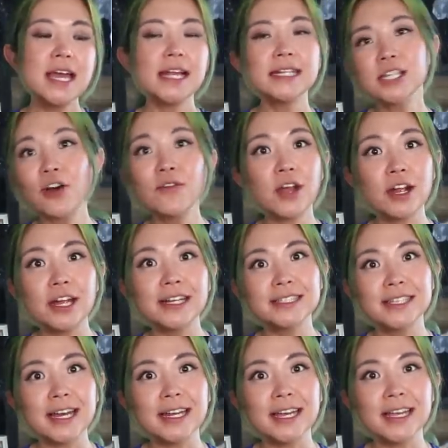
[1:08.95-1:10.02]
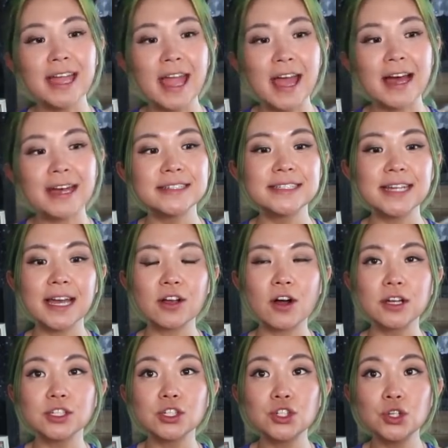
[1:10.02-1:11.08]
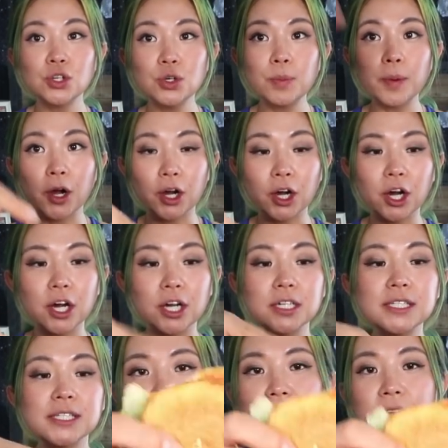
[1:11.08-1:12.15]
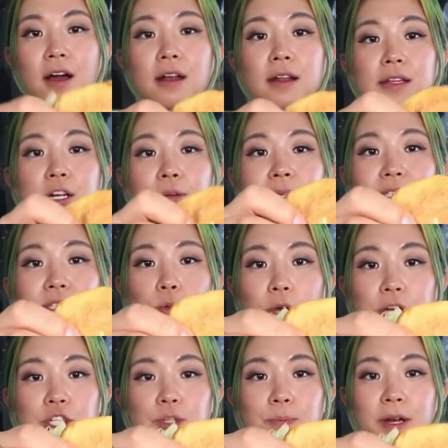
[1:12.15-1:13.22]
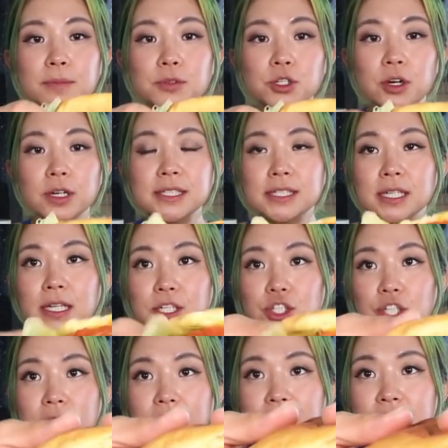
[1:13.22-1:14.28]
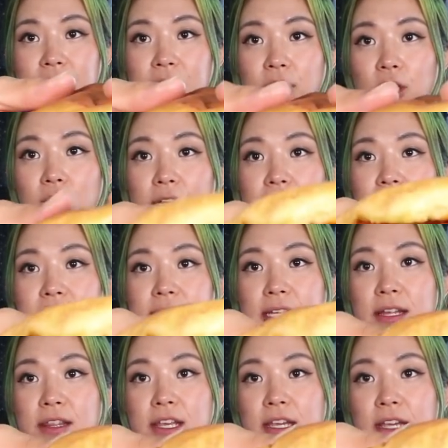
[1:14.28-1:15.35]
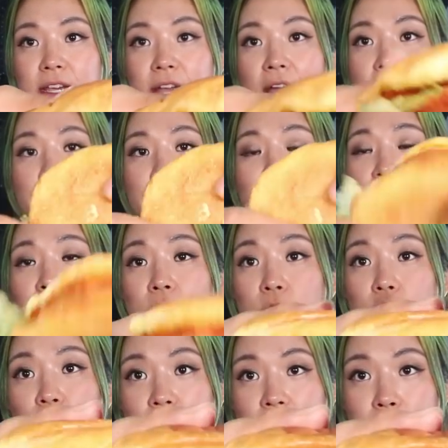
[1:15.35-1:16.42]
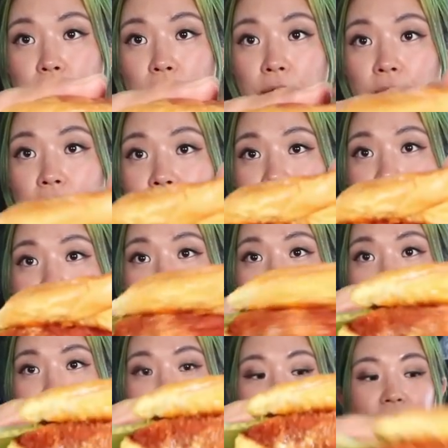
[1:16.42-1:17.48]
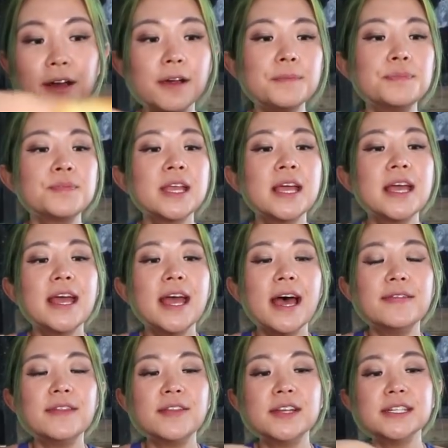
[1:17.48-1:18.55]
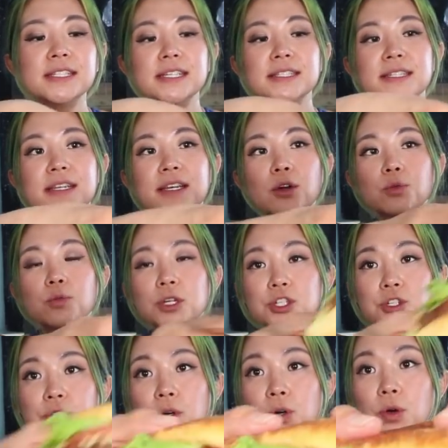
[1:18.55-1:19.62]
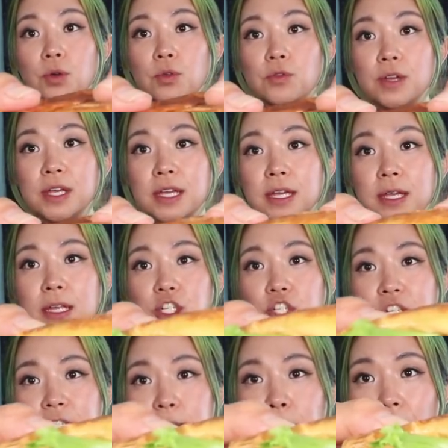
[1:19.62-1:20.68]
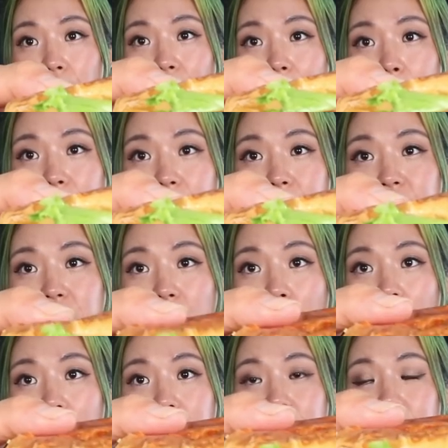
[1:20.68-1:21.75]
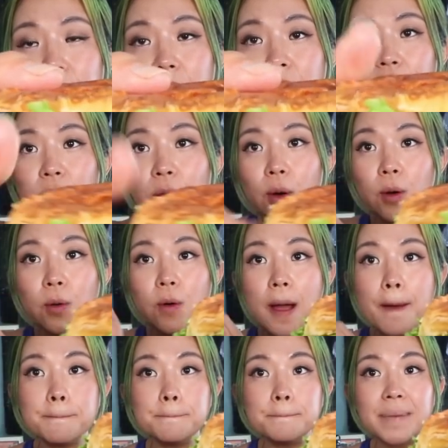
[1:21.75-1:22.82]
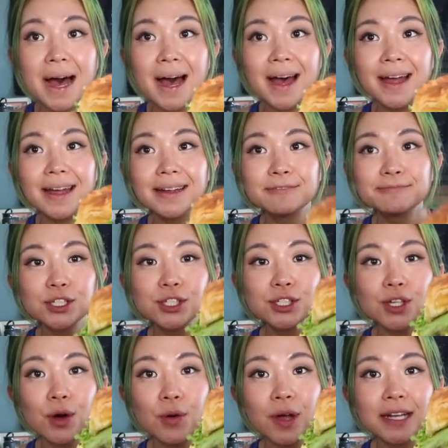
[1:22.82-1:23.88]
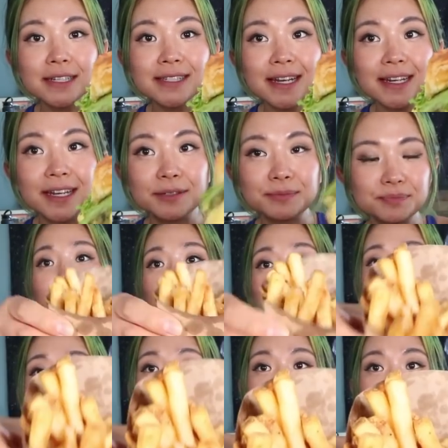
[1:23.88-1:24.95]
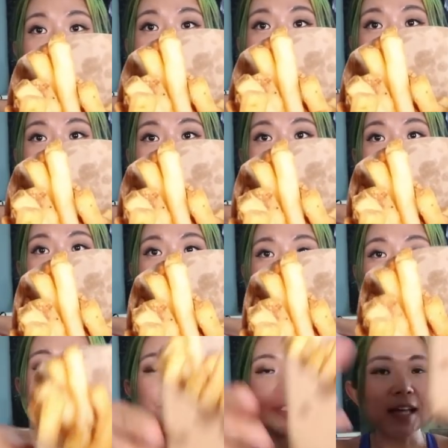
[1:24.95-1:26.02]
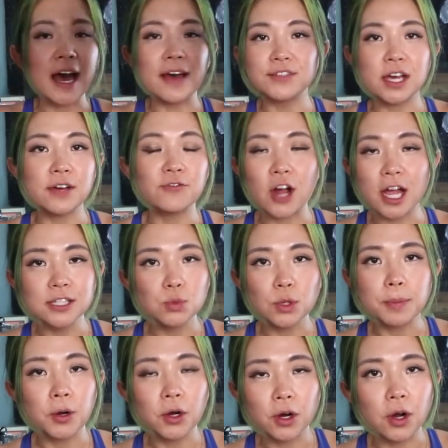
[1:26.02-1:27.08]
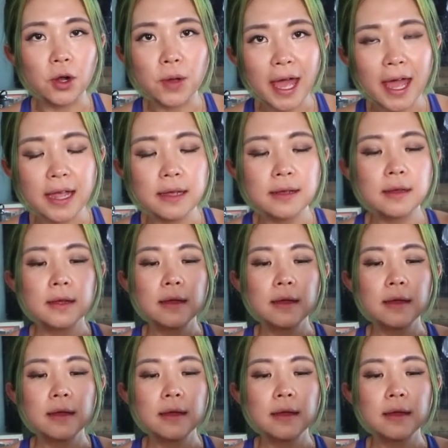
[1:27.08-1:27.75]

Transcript: It's all very exciting and I I got two burgers. They got a little bit squished, but I'm sure it's delicious. Here is the buffalo chicken burger right here. And then this is the original V cheeseburger, I believe it's called. Oh my, so exciting. And of course I had to get some fries. You just have to have fries with the burger, okay?